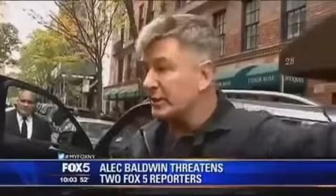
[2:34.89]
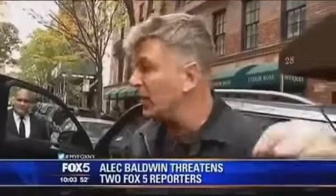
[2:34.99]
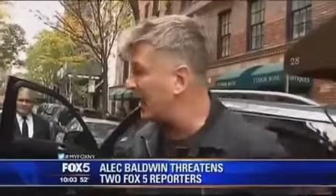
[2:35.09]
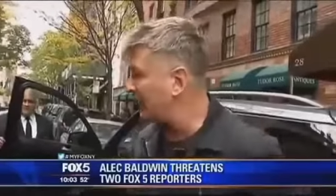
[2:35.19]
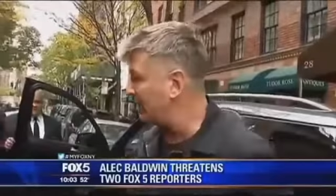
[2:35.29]
so
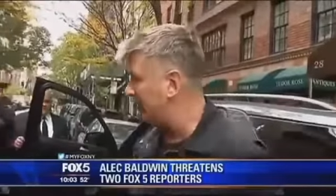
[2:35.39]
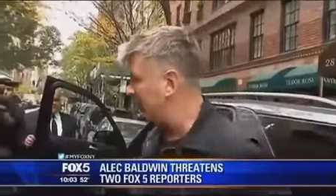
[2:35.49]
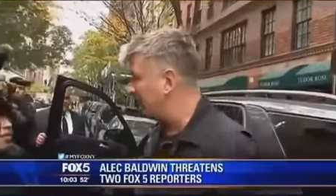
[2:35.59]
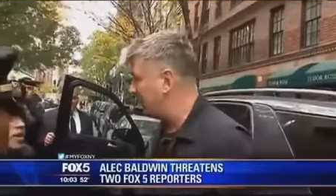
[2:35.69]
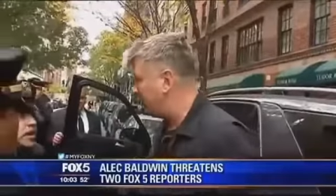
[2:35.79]
the we'll blonde. Take,
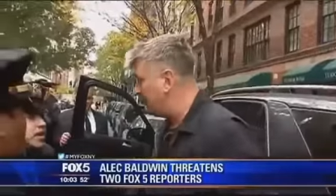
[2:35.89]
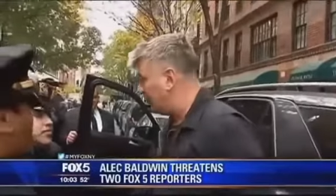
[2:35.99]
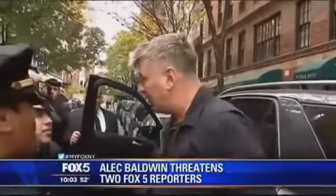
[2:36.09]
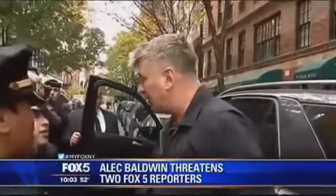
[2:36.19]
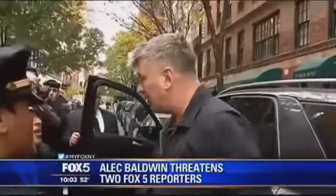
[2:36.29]

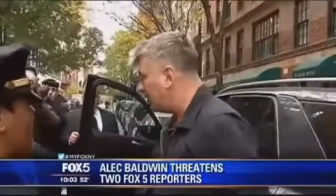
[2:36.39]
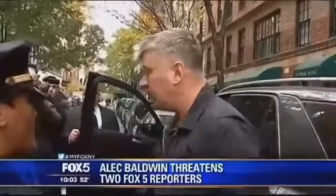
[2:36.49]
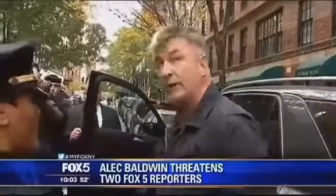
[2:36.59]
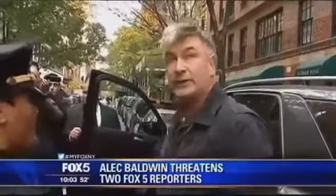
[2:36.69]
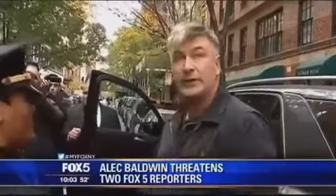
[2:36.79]
we'll take,
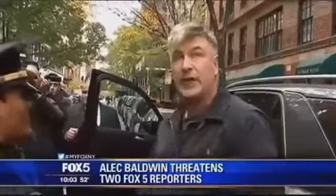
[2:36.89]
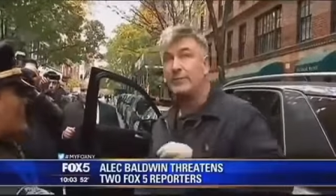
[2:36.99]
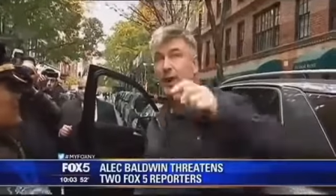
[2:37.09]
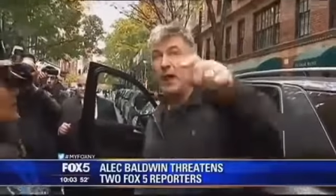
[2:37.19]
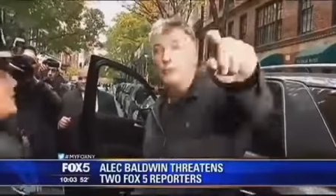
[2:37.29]
we'll yeah, see
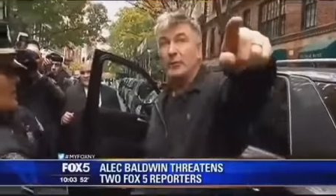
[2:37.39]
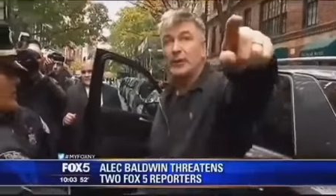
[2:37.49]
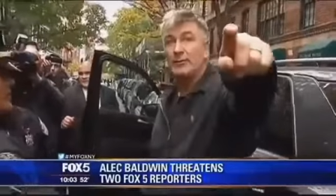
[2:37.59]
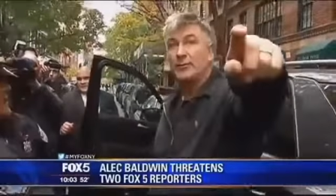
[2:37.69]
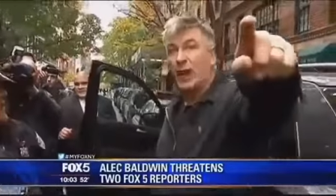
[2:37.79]
that blonde
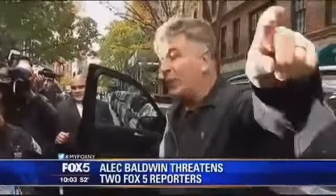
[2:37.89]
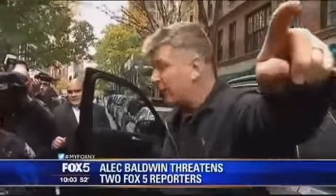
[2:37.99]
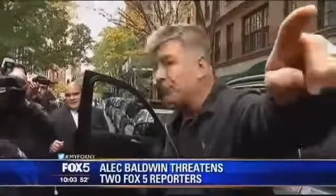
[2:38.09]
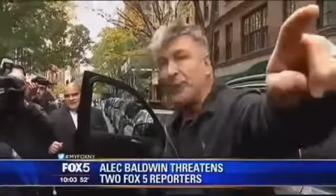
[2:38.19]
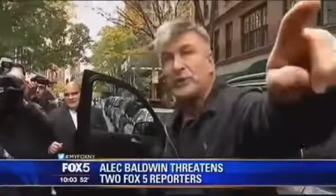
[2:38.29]
woman? I
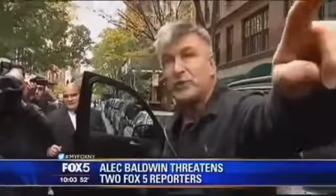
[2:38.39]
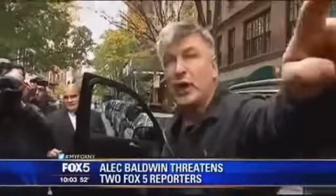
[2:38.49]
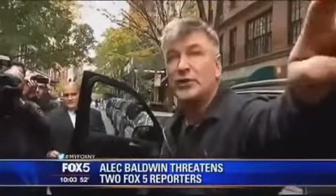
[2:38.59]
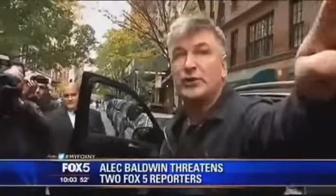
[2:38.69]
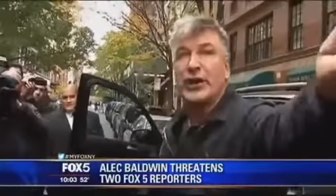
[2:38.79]
want to press
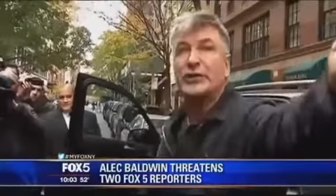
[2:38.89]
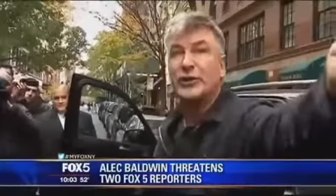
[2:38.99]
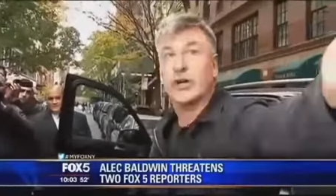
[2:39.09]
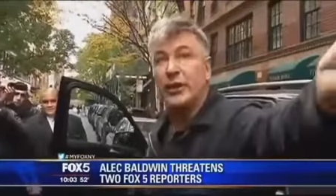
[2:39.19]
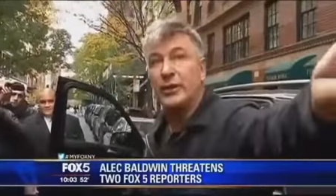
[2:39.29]
charges
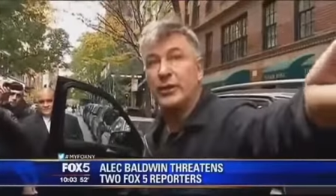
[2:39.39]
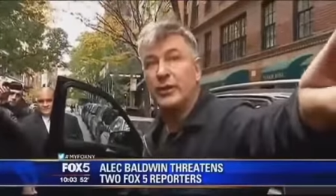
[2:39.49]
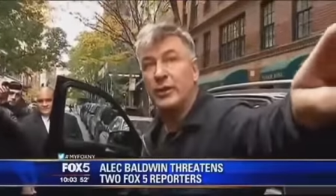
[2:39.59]
against her.